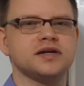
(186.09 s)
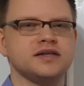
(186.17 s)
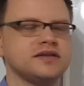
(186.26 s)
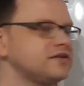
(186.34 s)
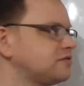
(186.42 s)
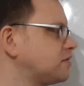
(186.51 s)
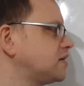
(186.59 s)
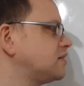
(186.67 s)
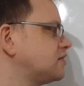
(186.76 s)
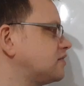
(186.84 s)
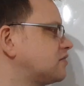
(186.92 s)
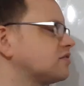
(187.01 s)
And that's why
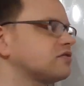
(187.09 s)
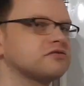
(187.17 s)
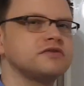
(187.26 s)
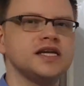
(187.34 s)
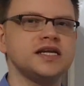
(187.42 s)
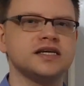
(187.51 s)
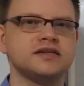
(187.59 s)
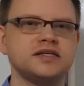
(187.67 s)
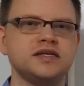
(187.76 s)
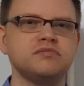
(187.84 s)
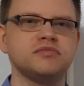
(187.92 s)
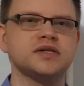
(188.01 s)
this is not really a
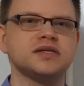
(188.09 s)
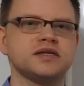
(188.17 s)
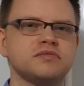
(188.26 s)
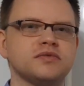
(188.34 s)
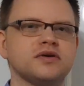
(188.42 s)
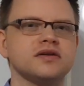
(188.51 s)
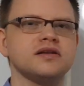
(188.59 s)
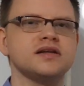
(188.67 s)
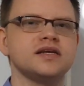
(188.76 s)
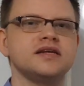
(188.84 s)
team building model.